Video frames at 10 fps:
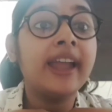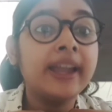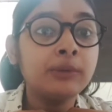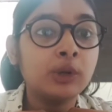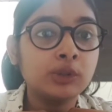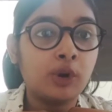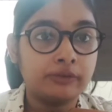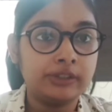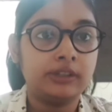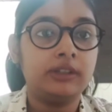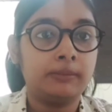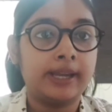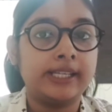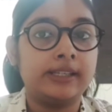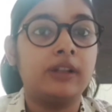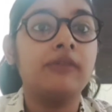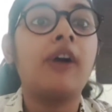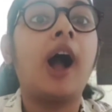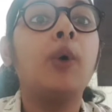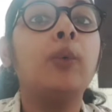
I am not confident in myself,